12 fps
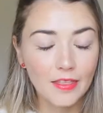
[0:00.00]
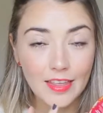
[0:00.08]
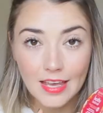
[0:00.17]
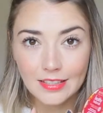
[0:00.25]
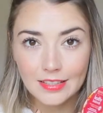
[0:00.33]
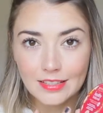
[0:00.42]

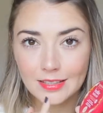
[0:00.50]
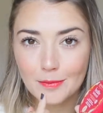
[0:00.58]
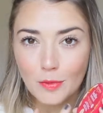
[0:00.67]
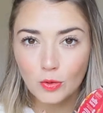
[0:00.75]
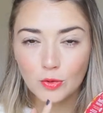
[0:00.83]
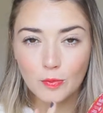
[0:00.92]
This is the
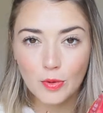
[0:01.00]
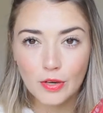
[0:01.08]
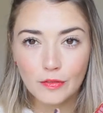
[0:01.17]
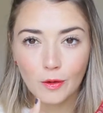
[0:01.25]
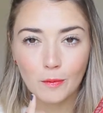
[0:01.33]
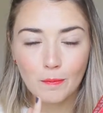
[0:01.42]
most
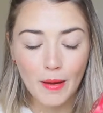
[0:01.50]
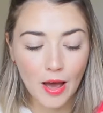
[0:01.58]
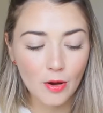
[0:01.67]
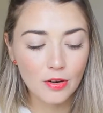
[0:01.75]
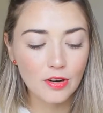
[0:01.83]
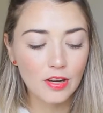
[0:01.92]
beautiful
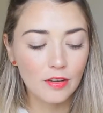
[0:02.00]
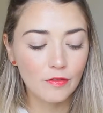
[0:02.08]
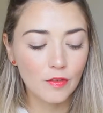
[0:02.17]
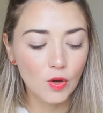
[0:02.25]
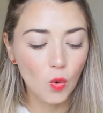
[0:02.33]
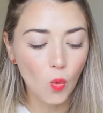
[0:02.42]
powder if
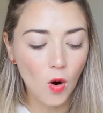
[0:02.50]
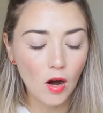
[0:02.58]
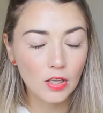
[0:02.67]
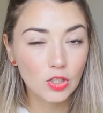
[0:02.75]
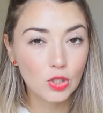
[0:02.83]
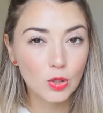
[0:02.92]
you
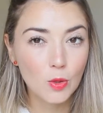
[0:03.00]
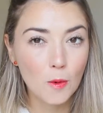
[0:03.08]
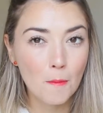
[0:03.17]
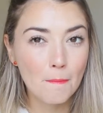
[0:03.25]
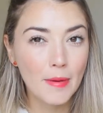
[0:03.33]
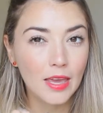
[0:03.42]
want to
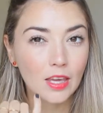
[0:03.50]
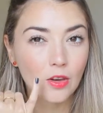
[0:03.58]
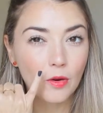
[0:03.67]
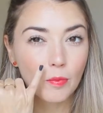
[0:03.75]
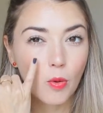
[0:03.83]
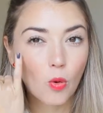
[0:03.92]
make
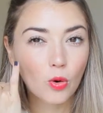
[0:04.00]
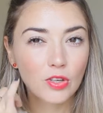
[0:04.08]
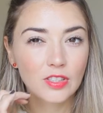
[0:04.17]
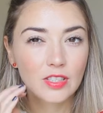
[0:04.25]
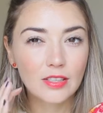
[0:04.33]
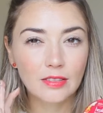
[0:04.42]
your pores
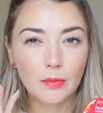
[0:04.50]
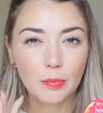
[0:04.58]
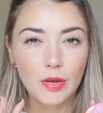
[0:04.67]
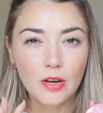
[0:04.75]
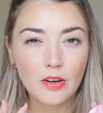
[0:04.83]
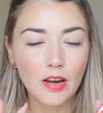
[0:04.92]

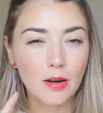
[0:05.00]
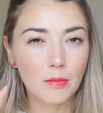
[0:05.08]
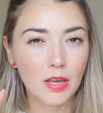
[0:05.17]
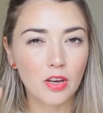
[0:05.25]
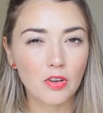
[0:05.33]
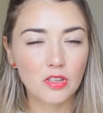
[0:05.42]
disappear and
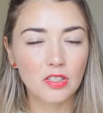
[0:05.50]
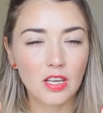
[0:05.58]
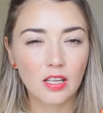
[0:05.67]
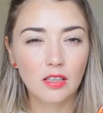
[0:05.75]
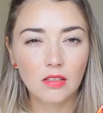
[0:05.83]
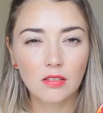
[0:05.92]
make your
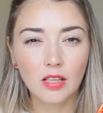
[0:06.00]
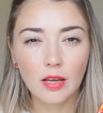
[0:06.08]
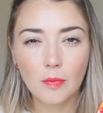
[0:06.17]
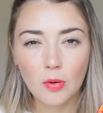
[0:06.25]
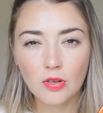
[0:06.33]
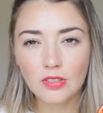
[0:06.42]
skin look
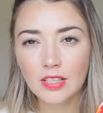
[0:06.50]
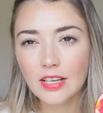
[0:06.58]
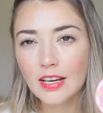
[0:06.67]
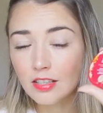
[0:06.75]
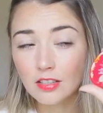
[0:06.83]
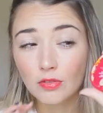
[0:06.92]
like
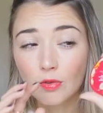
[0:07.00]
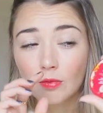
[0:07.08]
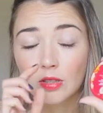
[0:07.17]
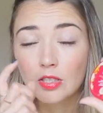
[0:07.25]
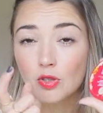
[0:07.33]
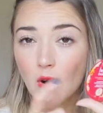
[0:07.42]
porcelain. It's from
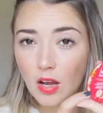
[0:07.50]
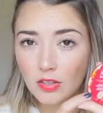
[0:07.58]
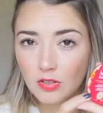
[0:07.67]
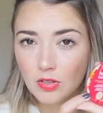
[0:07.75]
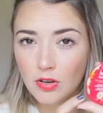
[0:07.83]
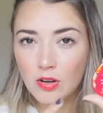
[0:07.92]
the
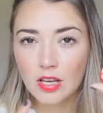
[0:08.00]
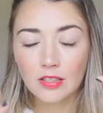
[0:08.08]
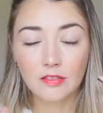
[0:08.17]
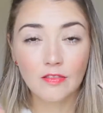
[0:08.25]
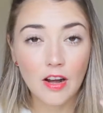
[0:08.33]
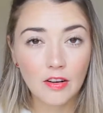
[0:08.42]
drugstore. It's
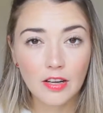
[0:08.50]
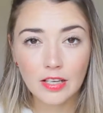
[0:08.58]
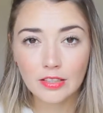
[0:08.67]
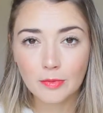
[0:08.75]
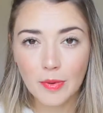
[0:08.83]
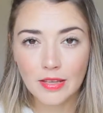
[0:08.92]
very
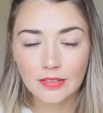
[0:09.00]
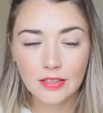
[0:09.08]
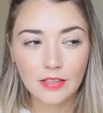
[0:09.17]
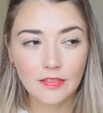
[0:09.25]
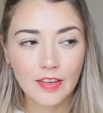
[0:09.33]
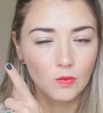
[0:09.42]

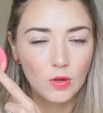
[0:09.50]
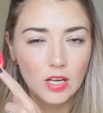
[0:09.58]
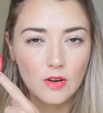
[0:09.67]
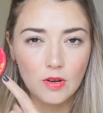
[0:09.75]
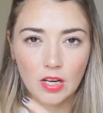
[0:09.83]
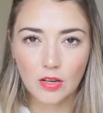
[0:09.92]
inexpensive,
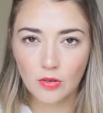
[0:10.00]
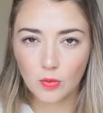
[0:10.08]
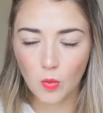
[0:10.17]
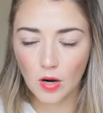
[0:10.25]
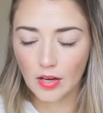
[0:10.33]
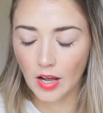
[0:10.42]
really good
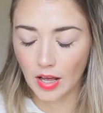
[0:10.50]
one.